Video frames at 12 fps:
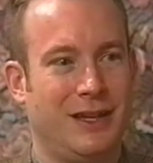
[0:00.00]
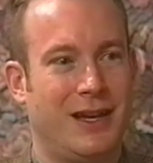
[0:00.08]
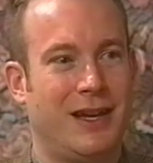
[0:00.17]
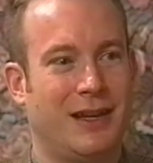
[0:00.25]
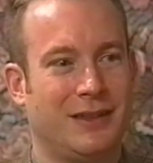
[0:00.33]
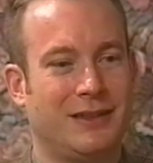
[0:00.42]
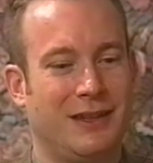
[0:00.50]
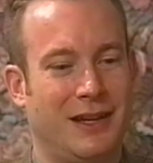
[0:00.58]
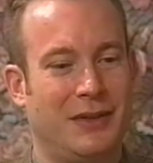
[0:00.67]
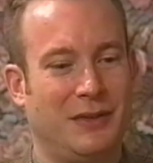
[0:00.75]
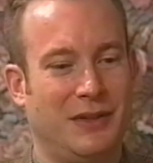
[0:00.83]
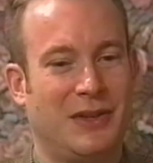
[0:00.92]
Yeah,
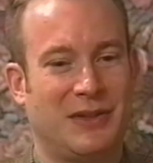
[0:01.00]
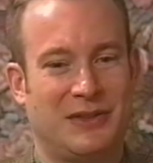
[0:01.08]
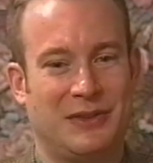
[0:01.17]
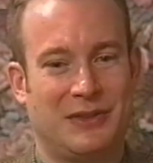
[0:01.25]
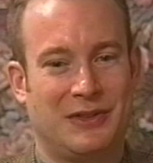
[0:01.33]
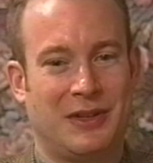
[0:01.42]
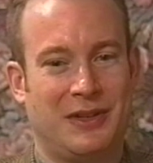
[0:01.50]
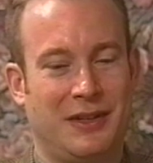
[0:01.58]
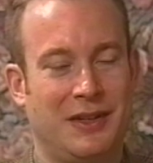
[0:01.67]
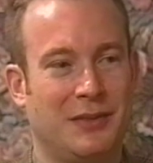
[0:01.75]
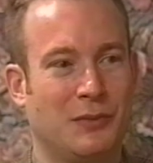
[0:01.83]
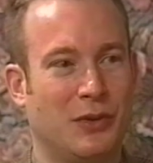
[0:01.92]
yeah, and we also started
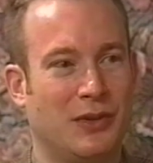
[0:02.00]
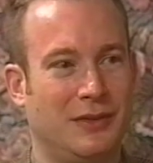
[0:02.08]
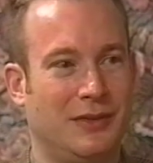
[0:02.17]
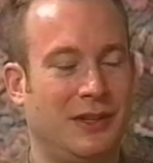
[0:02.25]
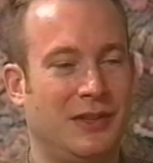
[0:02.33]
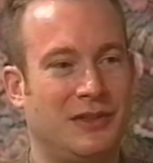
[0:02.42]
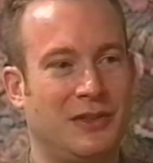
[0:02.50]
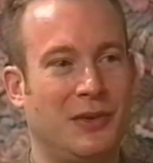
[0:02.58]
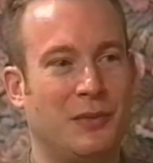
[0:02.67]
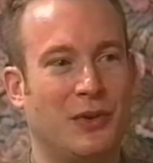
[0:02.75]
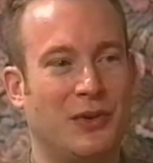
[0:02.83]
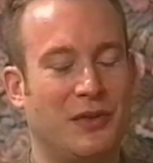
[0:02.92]
to get more, get to
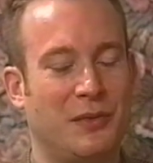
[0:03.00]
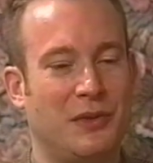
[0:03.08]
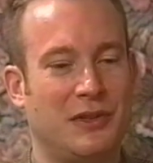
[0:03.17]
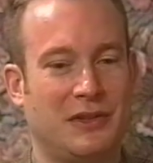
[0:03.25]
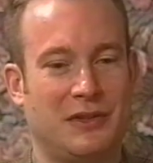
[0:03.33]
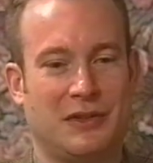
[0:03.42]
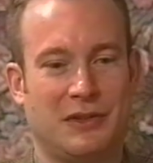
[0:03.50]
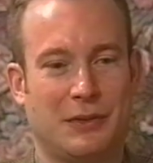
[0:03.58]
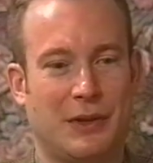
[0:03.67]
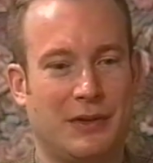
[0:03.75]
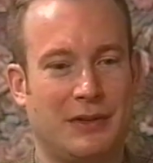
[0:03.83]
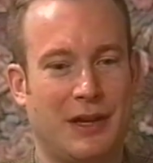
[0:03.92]
know more of the musicians
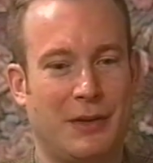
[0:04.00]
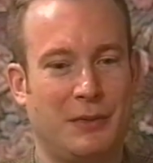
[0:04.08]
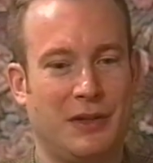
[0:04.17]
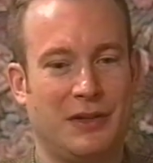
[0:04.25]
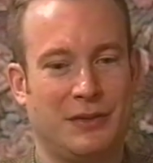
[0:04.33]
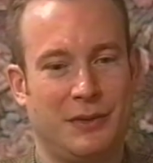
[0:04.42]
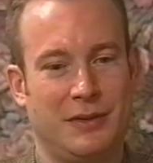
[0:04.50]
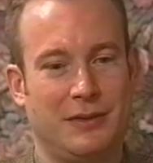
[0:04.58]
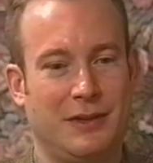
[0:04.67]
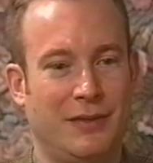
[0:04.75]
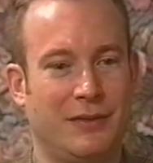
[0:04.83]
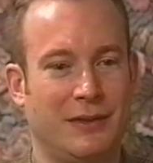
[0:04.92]
around town because we
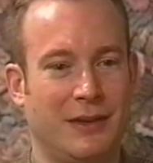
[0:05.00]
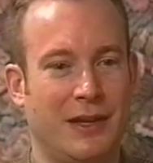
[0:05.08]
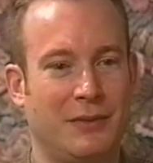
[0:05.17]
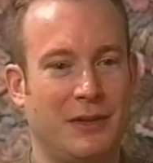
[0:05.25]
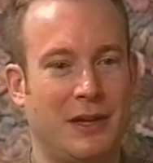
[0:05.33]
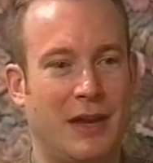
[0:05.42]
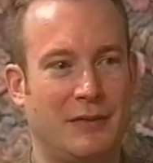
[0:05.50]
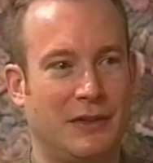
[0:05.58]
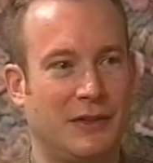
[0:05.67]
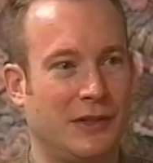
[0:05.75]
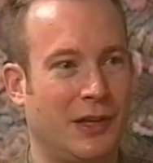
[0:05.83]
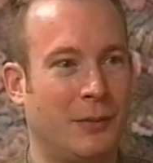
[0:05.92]
even then we'd have
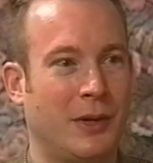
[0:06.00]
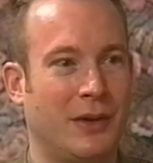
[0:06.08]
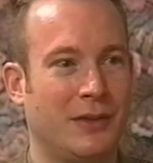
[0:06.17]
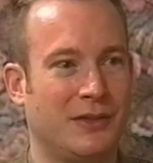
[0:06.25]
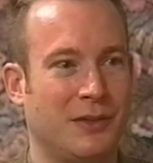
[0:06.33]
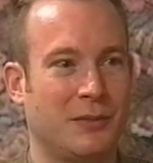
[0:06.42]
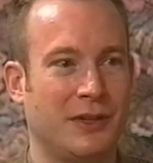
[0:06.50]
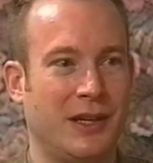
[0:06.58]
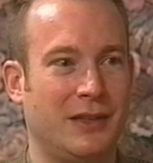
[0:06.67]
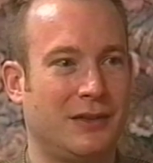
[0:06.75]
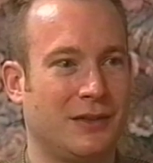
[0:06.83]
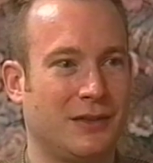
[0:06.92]
to sub out some
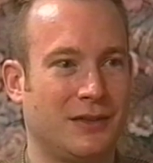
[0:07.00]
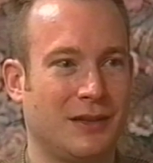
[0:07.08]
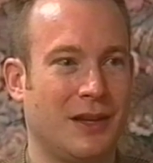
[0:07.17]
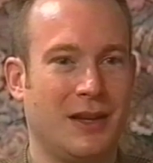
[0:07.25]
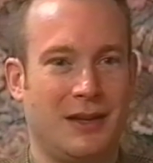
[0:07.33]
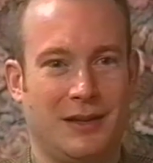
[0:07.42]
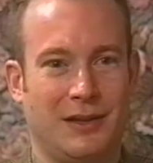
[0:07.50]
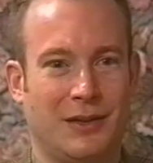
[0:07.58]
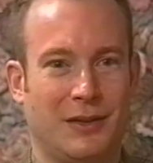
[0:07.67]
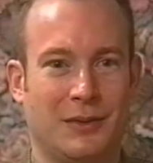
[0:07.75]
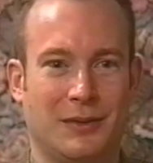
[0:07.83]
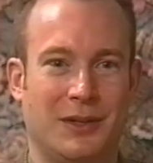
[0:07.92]
dates because,
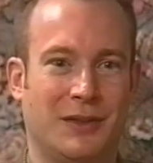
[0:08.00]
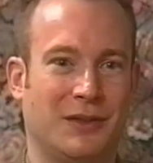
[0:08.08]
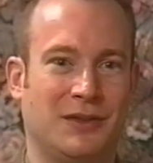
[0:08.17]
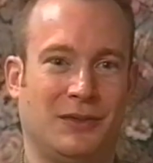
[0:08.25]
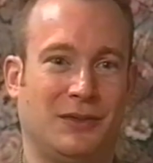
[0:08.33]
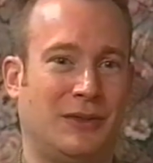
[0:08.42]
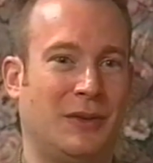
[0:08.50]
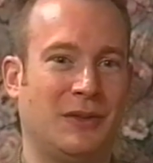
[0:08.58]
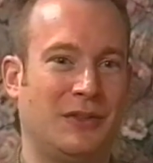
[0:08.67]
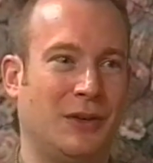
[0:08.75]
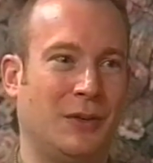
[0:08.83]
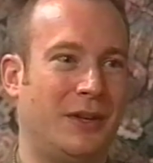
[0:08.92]
you know, whatever so
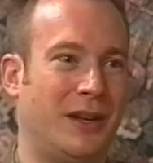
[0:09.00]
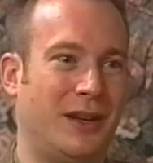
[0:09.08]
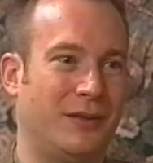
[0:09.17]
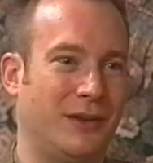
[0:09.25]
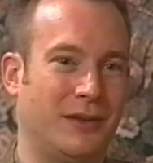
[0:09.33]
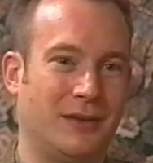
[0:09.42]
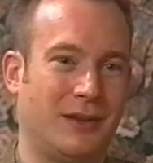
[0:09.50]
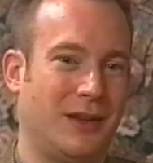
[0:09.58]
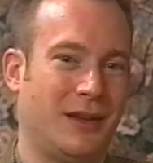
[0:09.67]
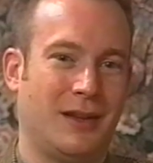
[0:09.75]
and so would have a